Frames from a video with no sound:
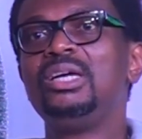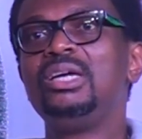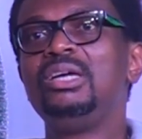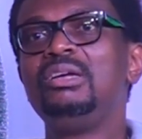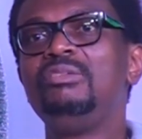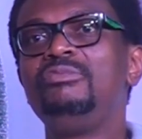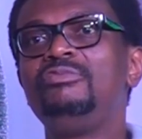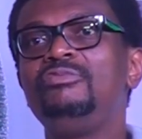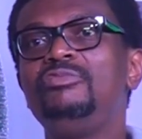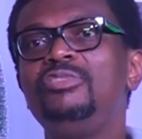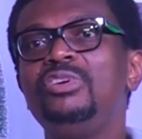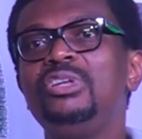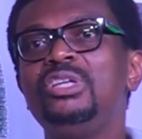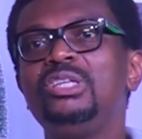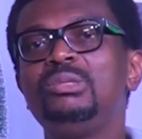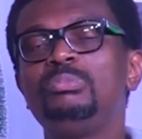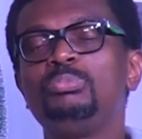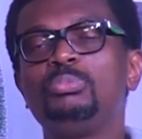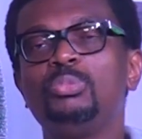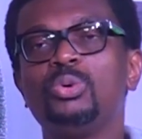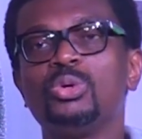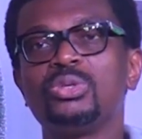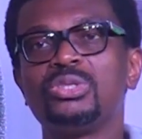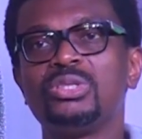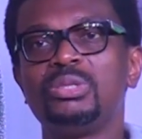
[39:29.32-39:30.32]
infinite
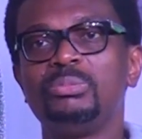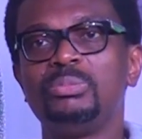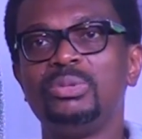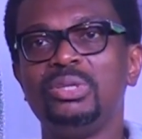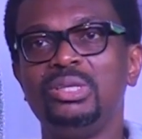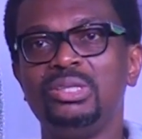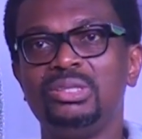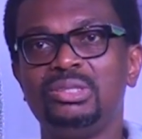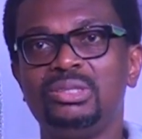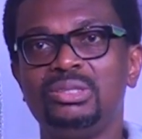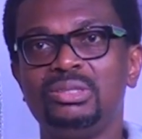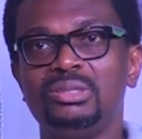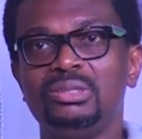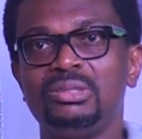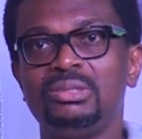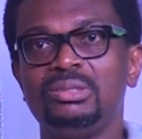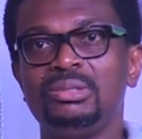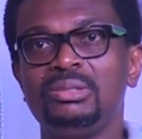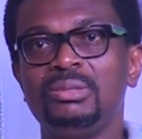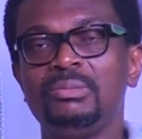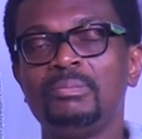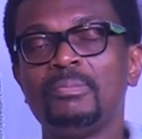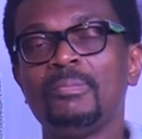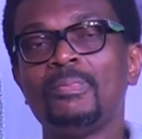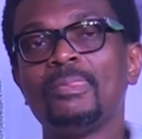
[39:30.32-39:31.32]

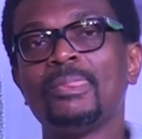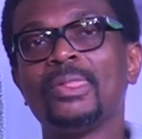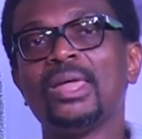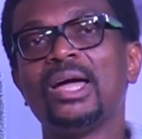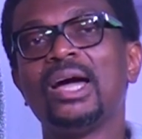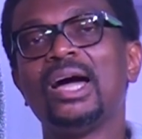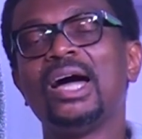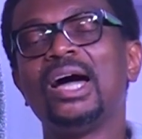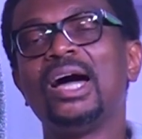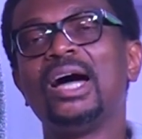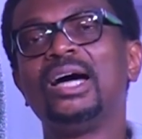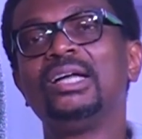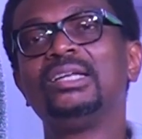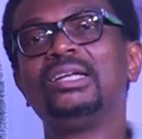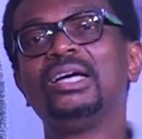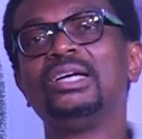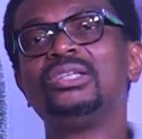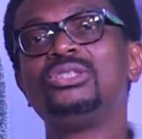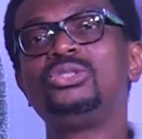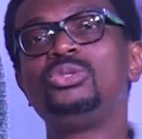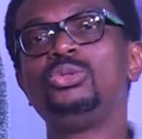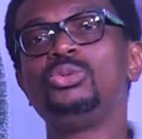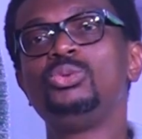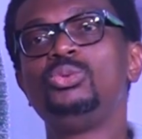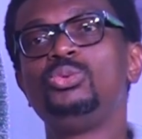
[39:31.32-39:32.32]
possibilities. And
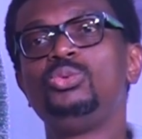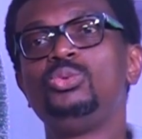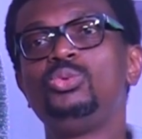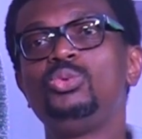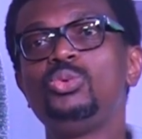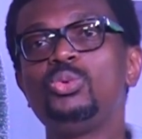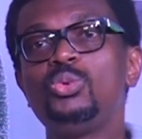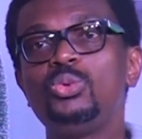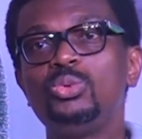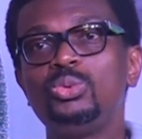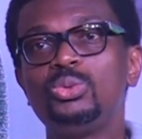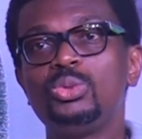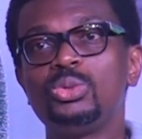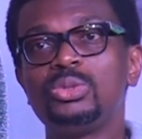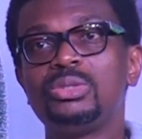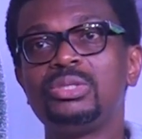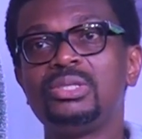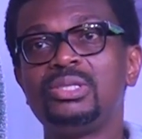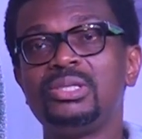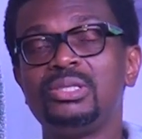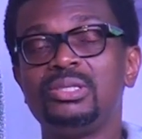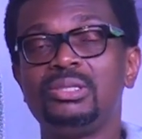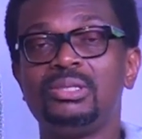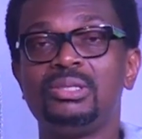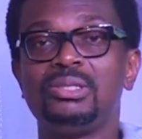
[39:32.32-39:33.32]
as you do those
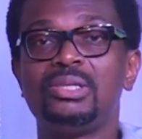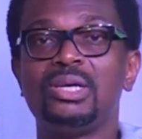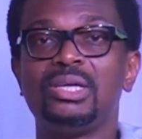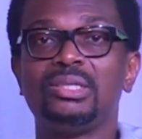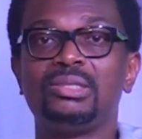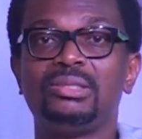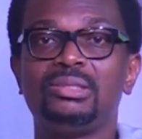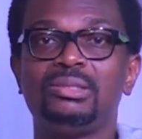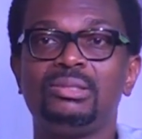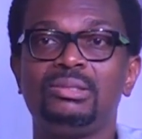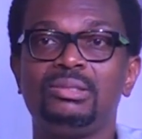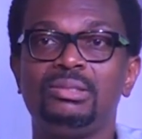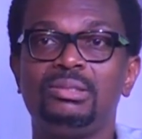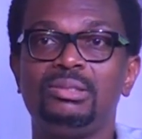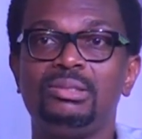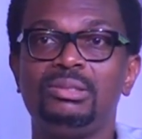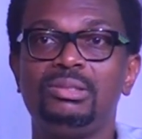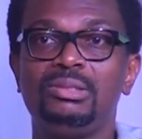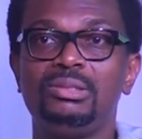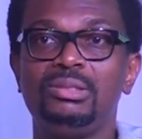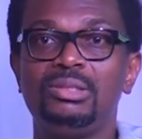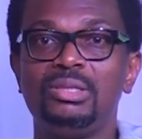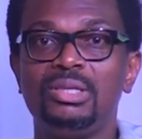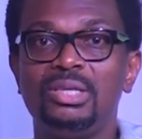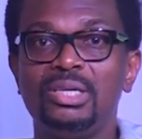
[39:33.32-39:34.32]
things that
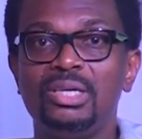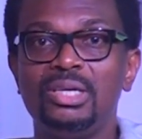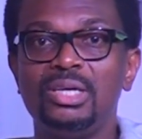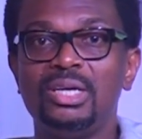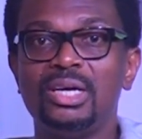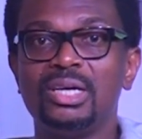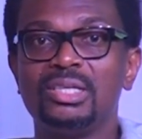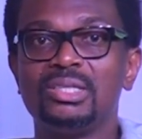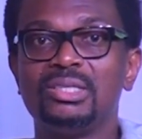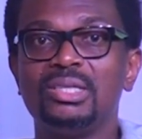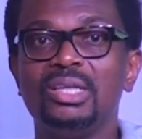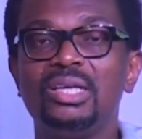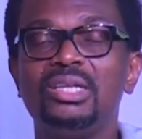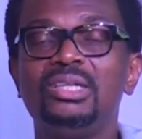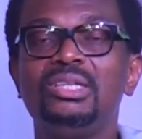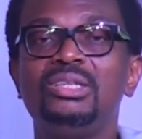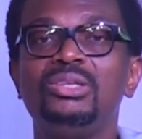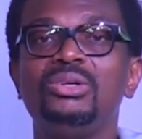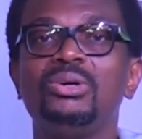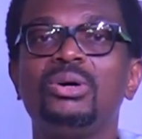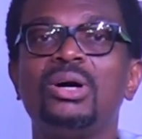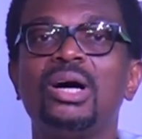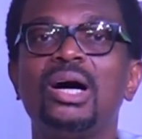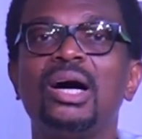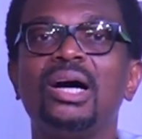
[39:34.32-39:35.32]
he has laid in
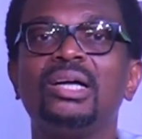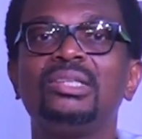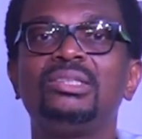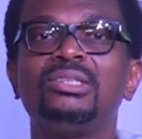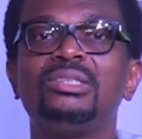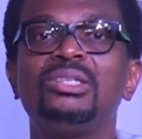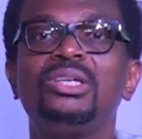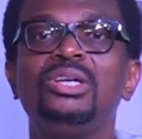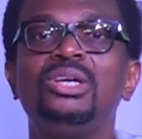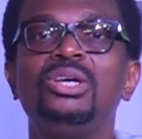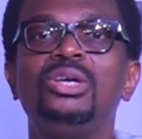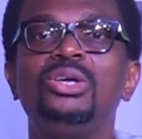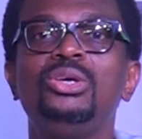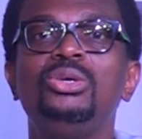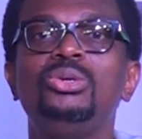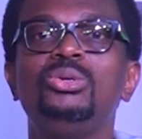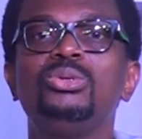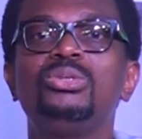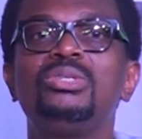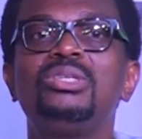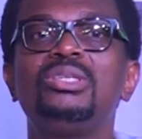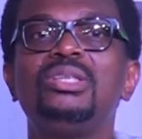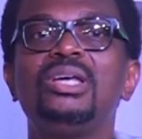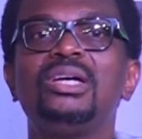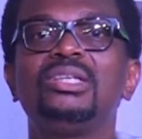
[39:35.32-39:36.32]
your heart,
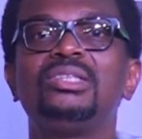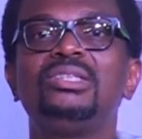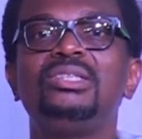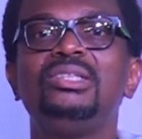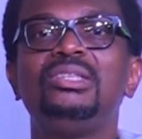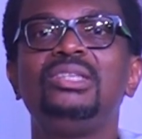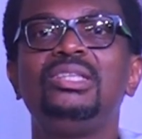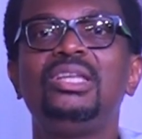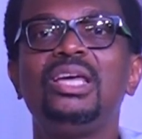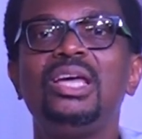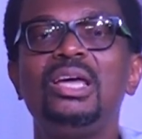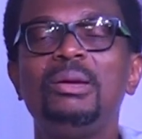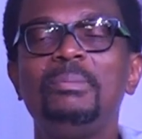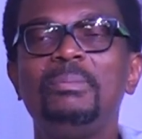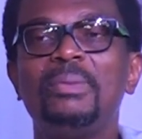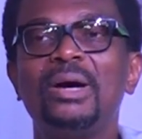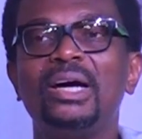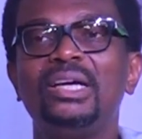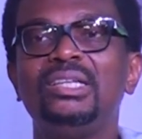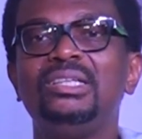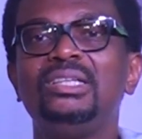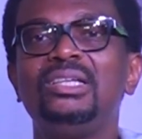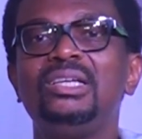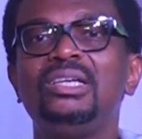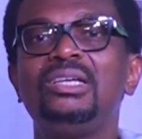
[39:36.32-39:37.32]
you see that day
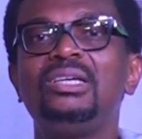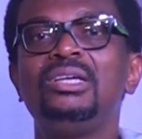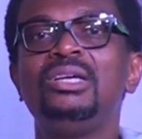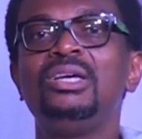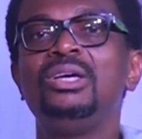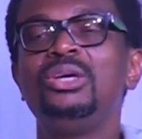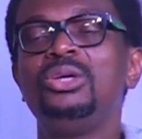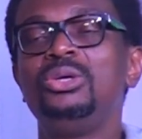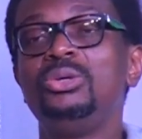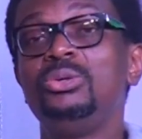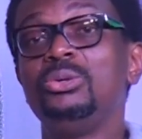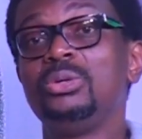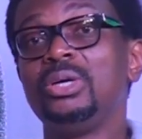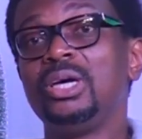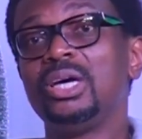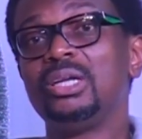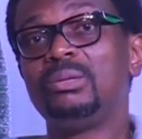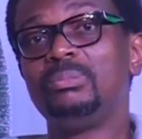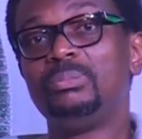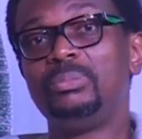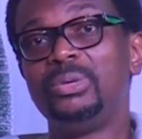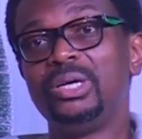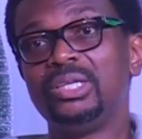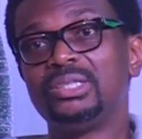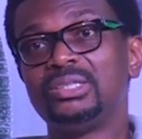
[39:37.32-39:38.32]
by day you
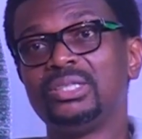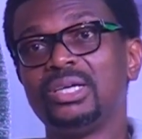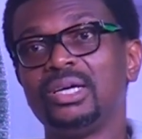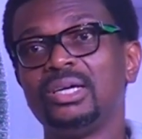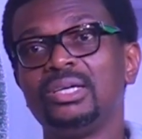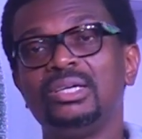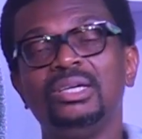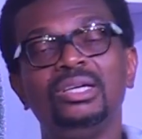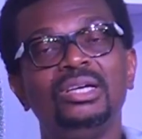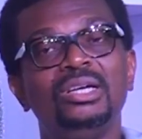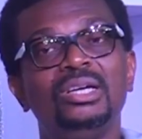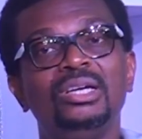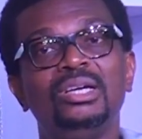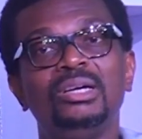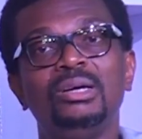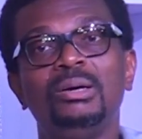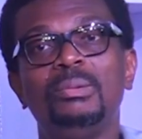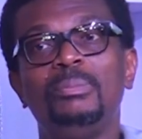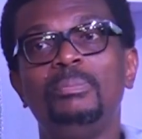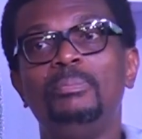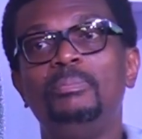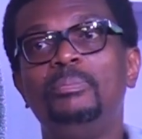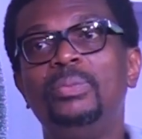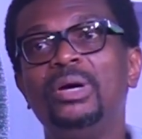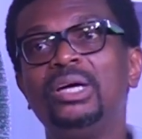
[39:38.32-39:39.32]
get better, mm-hmm.
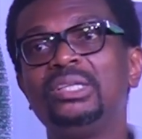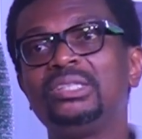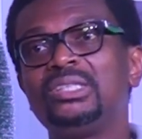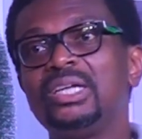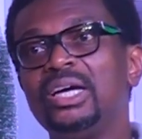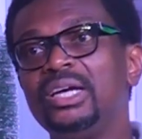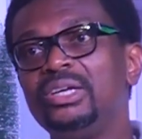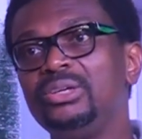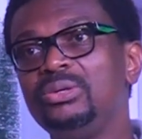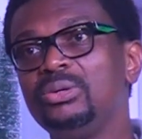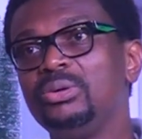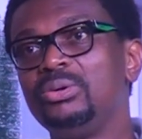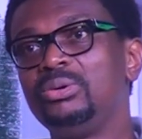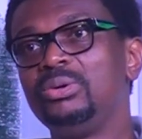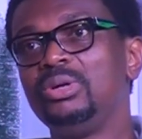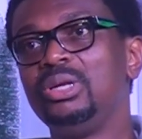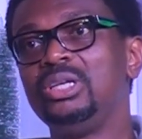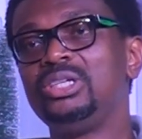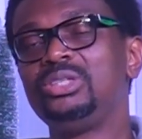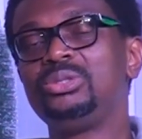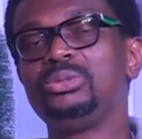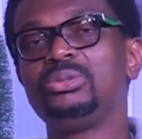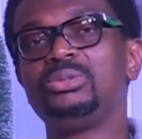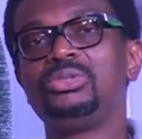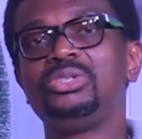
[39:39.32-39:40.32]
better in your
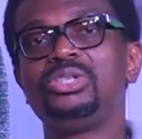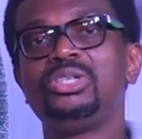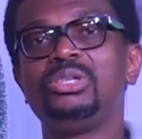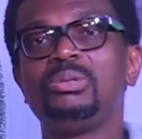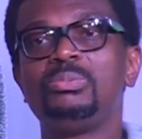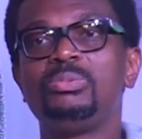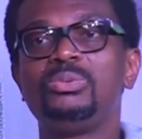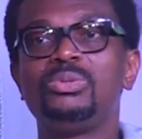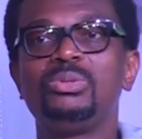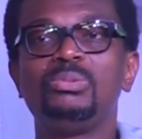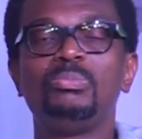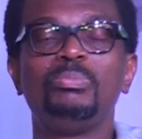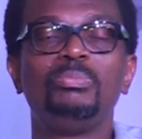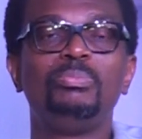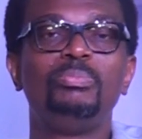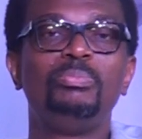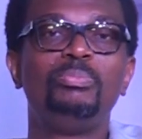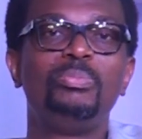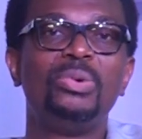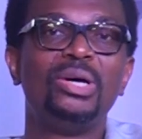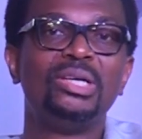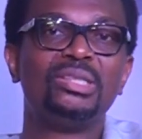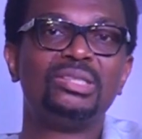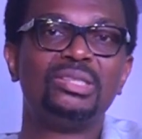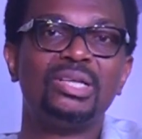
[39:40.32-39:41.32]
relationships,
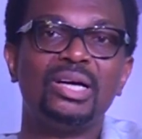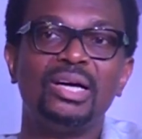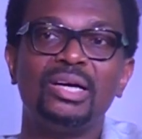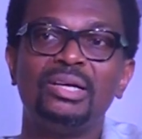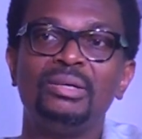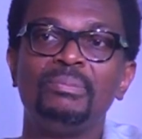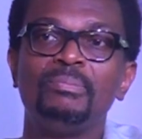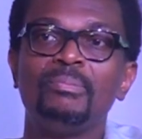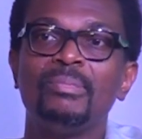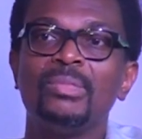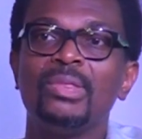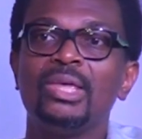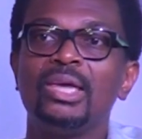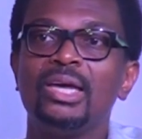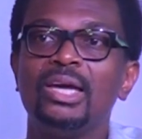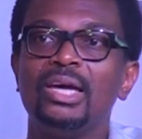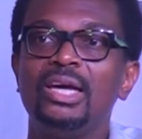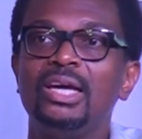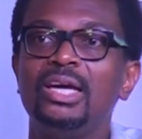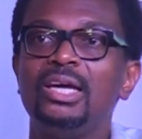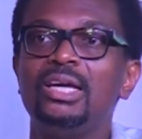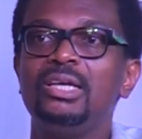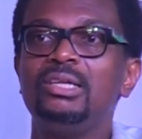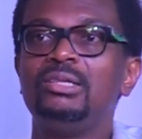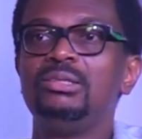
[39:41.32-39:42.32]
better
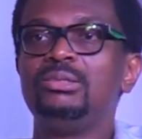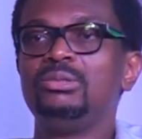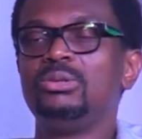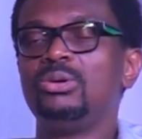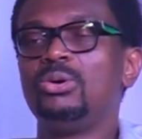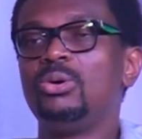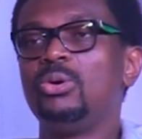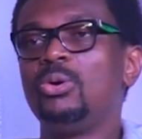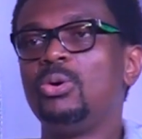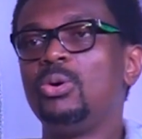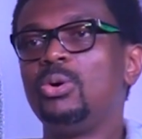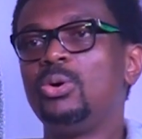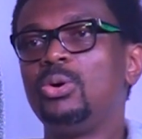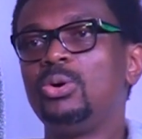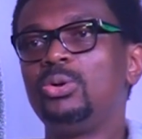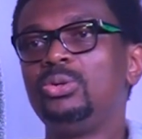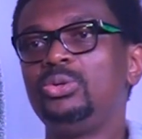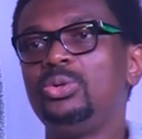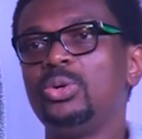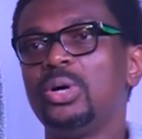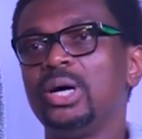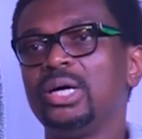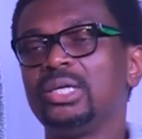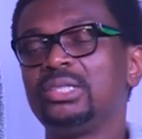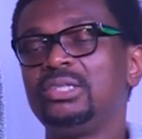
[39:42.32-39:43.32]
in all
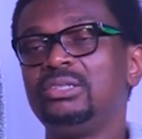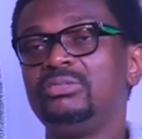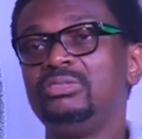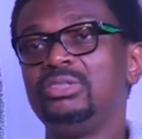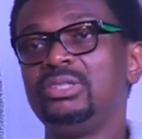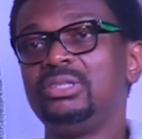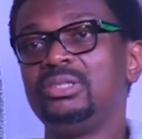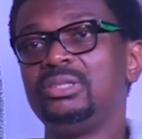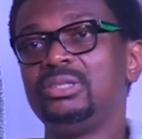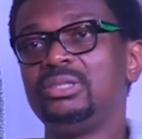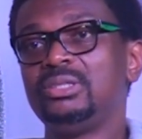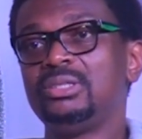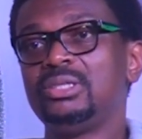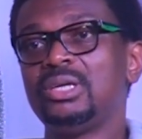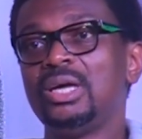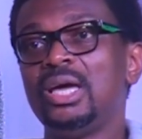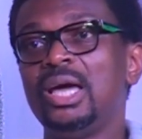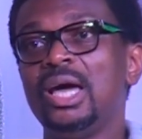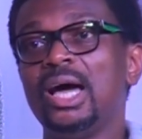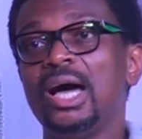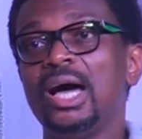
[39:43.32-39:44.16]
your activities.